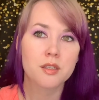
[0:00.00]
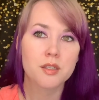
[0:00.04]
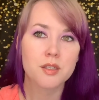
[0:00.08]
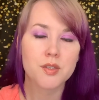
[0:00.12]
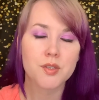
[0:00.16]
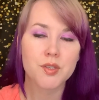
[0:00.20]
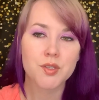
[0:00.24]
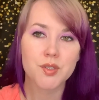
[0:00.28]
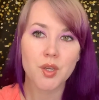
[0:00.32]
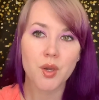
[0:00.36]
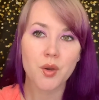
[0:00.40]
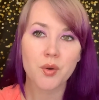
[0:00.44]

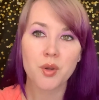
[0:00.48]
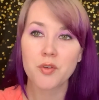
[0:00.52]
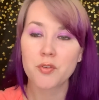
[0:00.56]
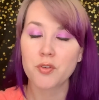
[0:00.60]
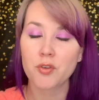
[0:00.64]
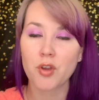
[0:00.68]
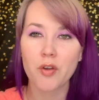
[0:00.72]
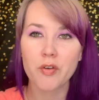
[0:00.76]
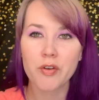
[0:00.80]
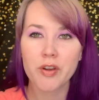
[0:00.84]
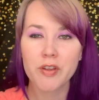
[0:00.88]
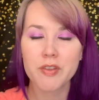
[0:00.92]
So if
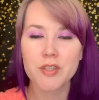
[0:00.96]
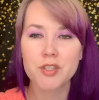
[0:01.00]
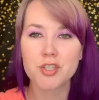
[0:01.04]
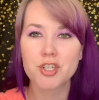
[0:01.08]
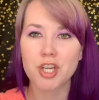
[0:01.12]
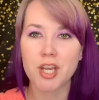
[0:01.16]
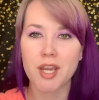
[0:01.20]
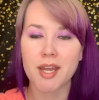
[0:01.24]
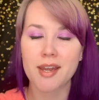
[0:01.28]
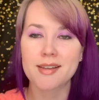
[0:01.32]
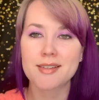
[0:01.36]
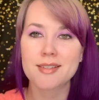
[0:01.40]
you ever get the
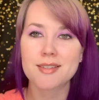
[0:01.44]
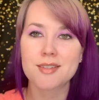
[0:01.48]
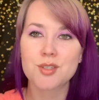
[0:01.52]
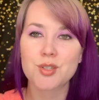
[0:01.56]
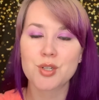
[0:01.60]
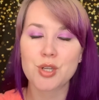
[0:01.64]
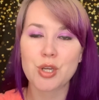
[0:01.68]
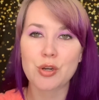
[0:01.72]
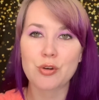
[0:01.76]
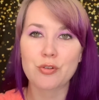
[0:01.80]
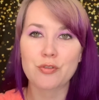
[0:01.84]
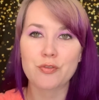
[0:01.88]
chance
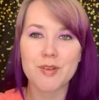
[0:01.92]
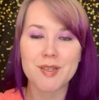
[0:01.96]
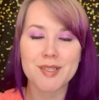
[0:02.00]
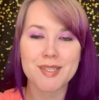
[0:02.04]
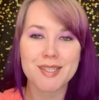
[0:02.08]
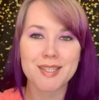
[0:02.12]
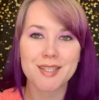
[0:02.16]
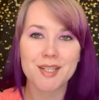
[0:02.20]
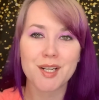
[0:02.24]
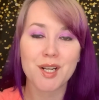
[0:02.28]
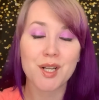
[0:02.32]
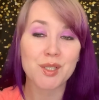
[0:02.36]
to go
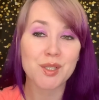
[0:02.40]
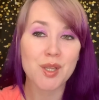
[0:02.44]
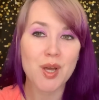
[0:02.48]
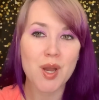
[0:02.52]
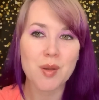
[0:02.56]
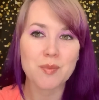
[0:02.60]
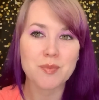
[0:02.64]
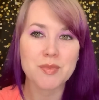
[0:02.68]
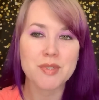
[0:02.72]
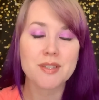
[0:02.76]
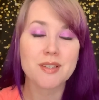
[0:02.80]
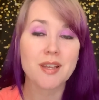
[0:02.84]
visit
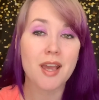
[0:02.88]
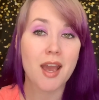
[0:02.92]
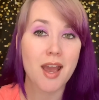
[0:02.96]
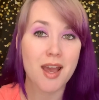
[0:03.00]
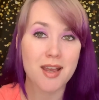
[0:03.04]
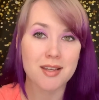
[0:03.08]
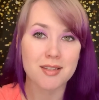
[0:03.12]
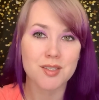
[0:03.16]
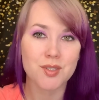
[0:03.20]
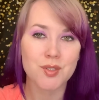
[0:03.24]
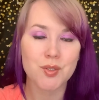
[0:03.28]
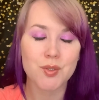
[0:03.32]
Glamis
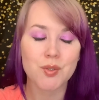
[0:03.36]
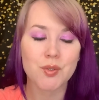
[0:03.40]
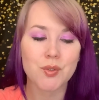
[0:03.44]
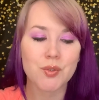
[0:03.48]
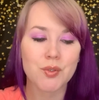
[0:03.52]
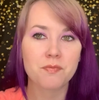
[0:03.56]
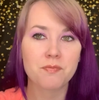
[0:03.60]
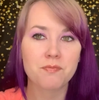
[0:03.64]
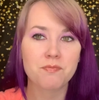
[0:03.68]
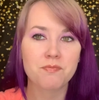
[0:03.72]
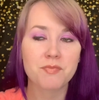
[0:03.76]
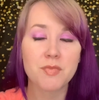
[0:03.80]

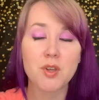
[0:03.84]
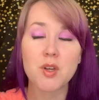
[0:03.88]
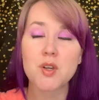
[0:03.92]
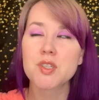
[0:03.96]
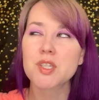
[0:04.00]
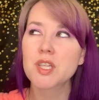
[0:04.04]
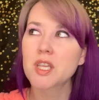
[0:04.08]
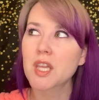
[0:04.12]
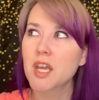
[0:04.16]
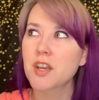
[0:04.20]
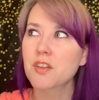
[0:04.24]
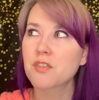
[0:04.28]
Castle, there's
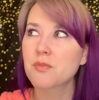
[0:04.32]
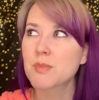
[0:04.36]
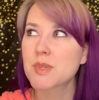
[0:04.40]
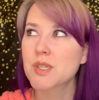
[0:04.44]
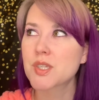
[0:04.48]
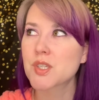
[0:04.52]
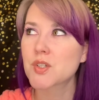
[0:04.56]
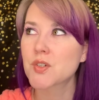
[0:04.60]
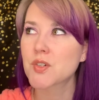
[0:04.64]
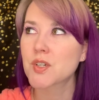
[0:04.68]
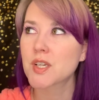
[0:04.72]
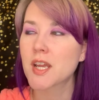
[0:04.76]
a lot of
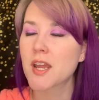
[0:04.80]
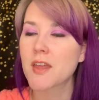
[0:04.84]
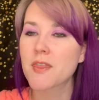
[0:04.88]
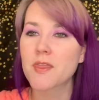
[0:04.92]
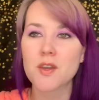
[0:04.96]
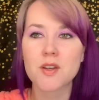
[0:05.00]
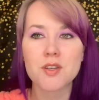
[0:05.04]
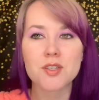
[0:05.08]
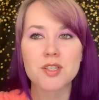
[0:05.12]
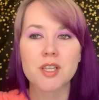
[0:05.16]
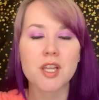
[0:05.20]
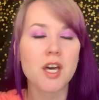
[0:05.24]
mystery,
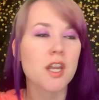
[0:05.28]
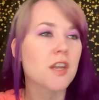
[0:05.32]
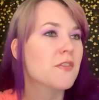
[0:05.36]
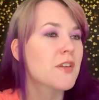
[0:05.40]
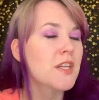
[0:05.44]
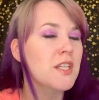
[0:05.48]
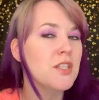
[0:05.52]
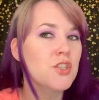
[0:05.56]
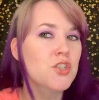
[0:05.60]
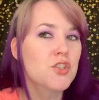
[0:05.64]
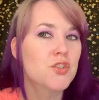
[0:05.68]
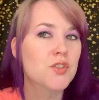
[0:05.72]
there's a lot of
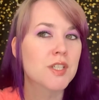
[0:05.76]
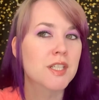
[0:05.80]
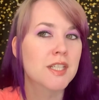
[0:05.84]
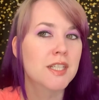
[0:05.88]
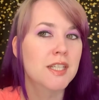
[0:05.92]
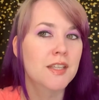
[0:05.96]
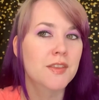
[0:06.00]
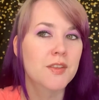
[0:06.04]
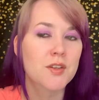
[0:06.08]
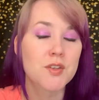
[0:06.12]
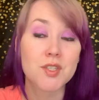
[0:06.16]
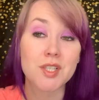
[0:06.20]

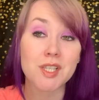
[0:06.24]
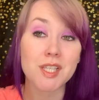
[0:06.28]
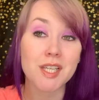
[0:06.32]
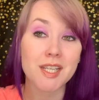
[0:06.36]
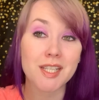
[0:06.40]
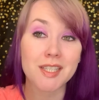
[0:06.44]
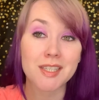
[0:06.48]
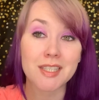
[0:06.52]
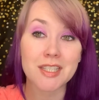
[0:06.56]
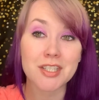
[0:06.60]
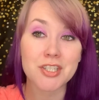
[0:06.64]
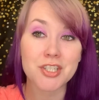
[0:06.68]
intrigue, there's a lot
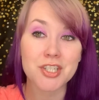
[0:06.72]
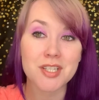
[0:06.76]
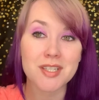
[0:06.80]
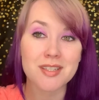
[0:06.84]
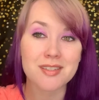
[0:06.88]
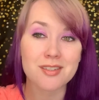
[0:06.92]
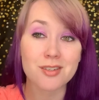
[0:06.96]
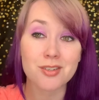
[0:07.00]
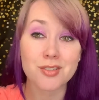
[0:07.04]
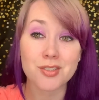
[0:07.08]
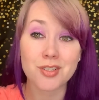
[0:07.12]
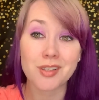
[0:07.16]
of
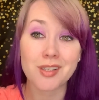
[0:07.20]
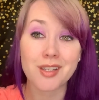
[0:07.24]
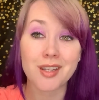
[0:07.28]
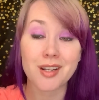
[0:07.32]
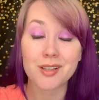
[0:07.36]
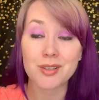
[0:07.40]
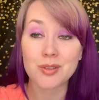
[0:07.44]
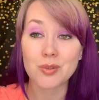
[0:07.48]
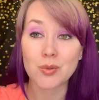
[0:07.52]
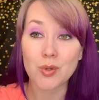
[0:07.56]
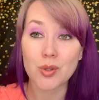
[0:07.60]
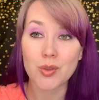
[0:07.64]
legends, there's a lot
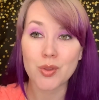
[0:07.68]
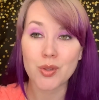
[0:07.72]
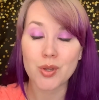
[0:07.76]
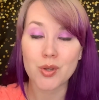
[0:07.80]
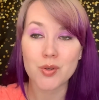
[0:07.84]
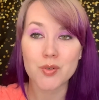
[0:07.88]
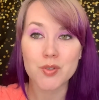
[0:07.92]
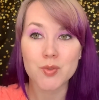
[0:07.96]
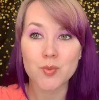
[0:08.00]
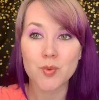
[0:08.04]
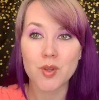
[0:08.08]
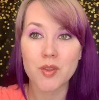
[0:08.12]
of lore that
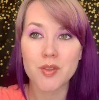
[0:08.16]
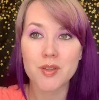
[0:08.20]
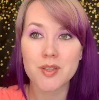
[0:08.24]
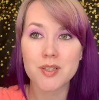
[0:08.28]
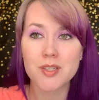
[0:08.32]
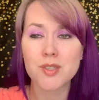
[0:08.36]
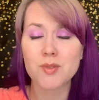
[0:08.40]
goes with it.